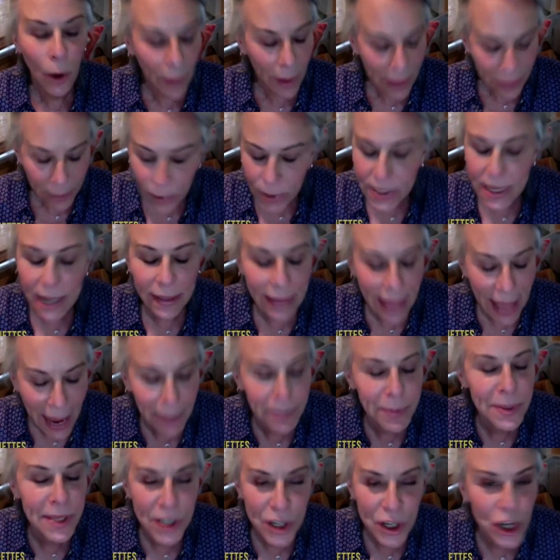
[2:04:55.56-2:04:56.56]
It was a
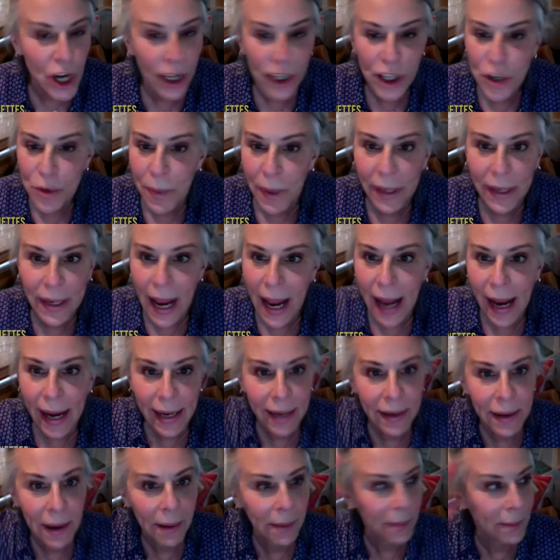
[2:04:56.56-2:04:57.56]
lapse in judgment.
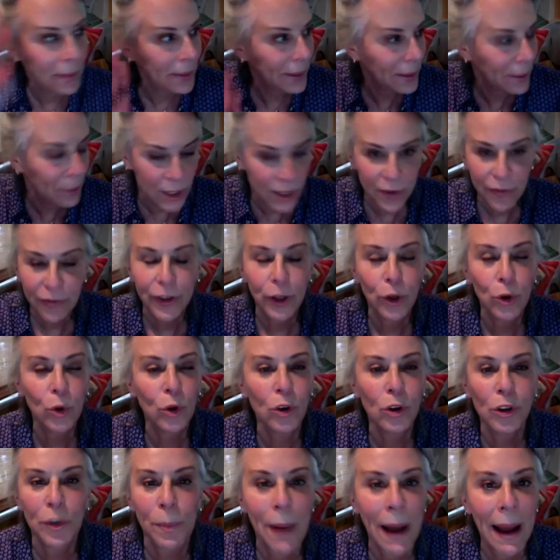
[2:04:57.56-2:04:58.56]
It was
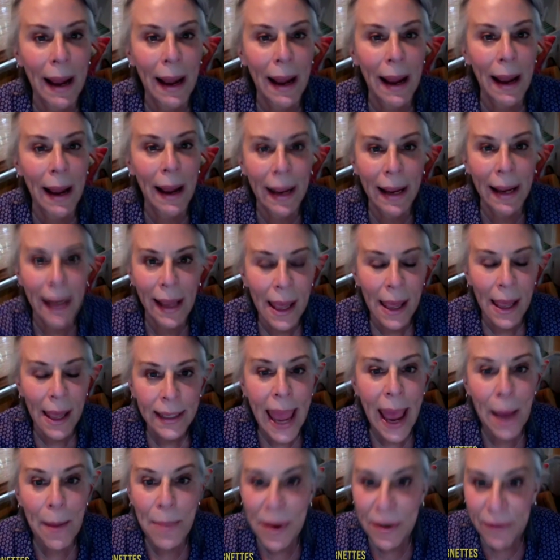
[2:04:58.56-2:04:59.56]
fueled by
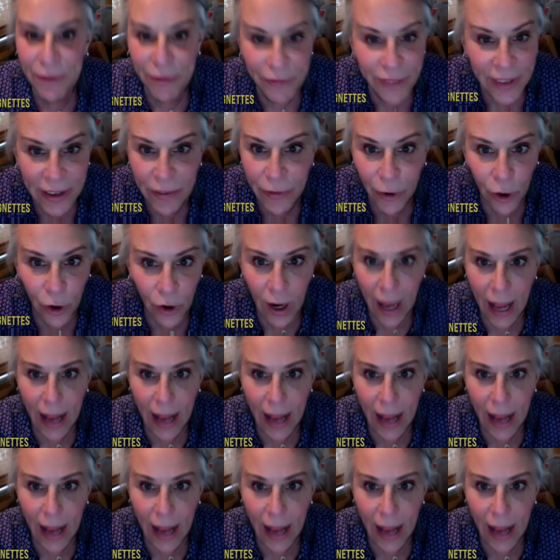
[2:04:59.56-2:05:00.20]
cabin fever.